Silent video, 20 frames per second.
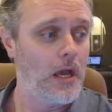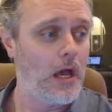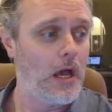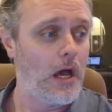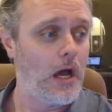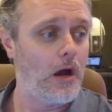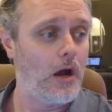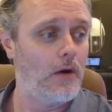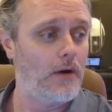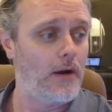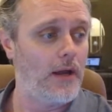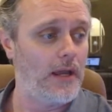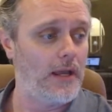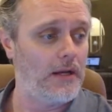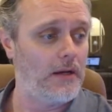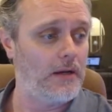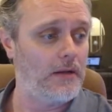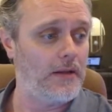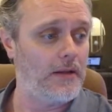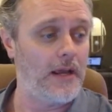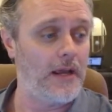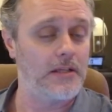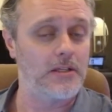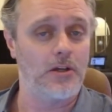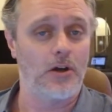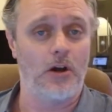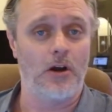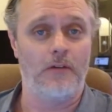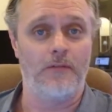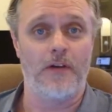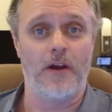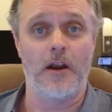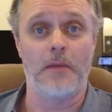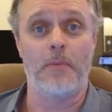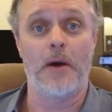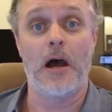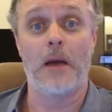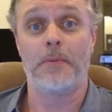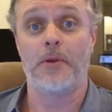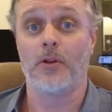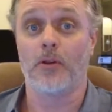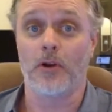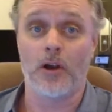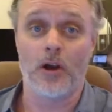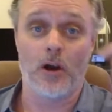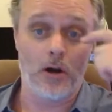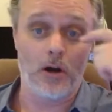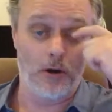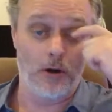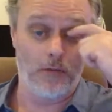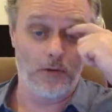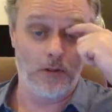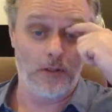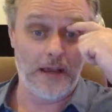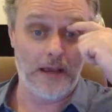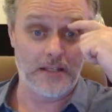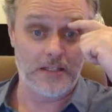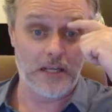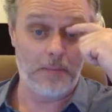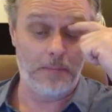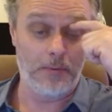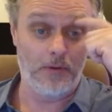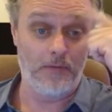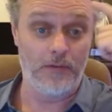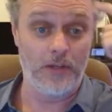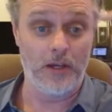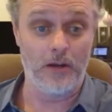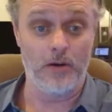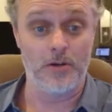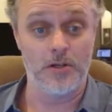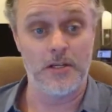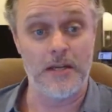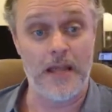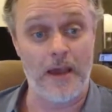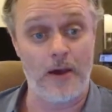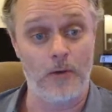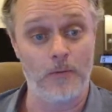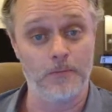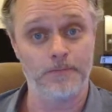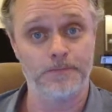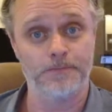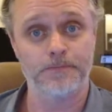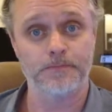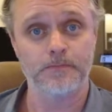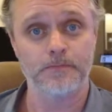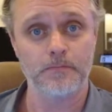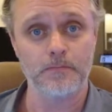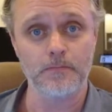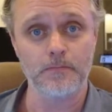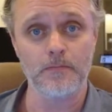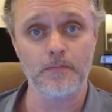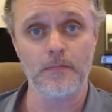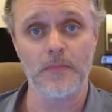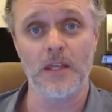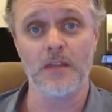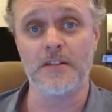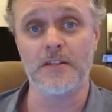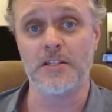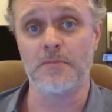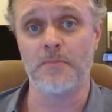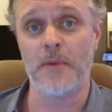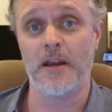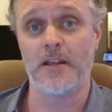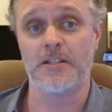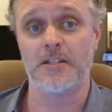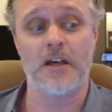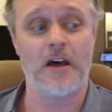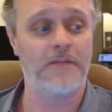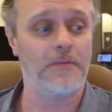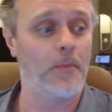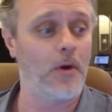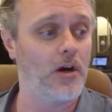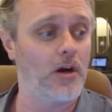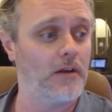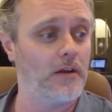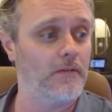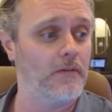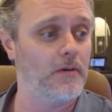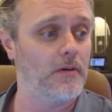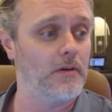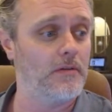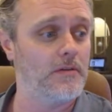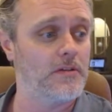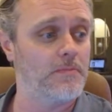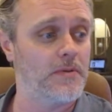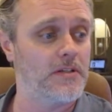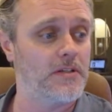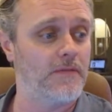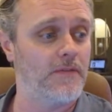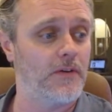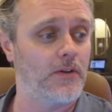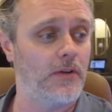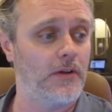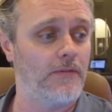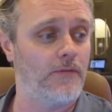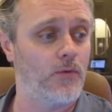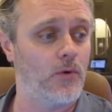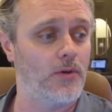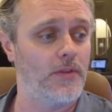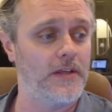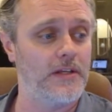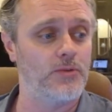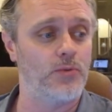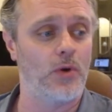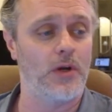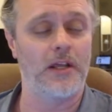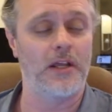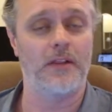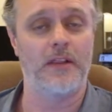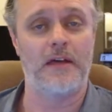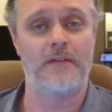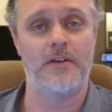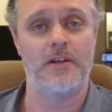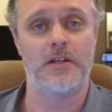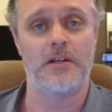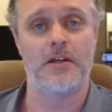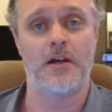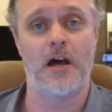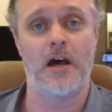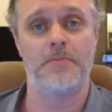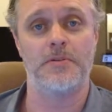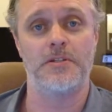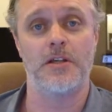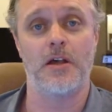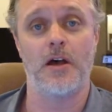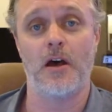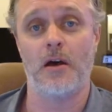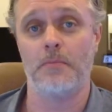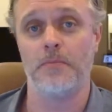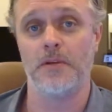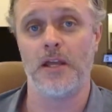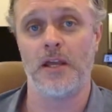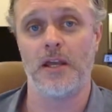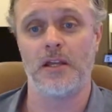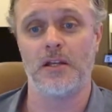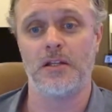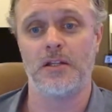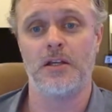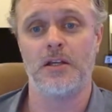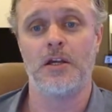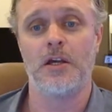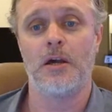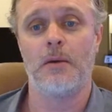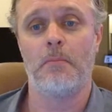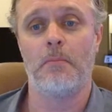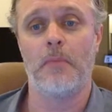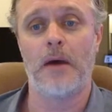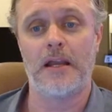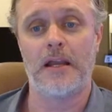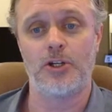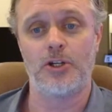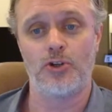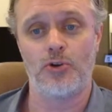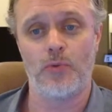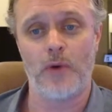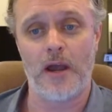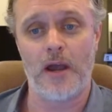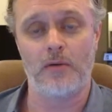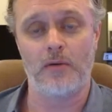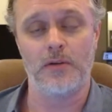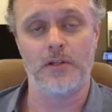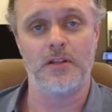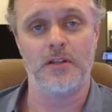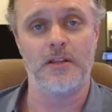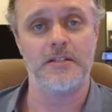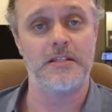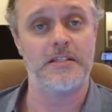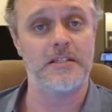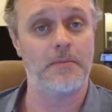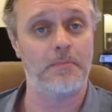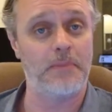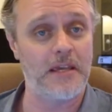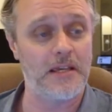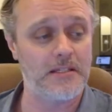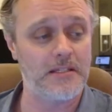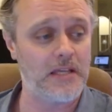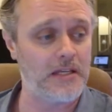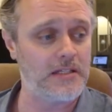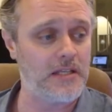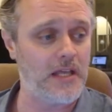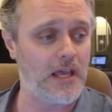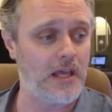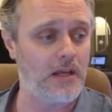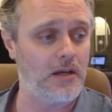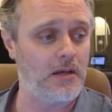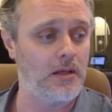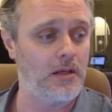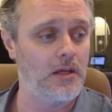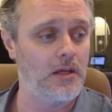All right, the next card, very popular card over the last couple of years. Now, this has been a soft market, specifically for the 2011 Topps update, Mike Trout. This is a PSA 10,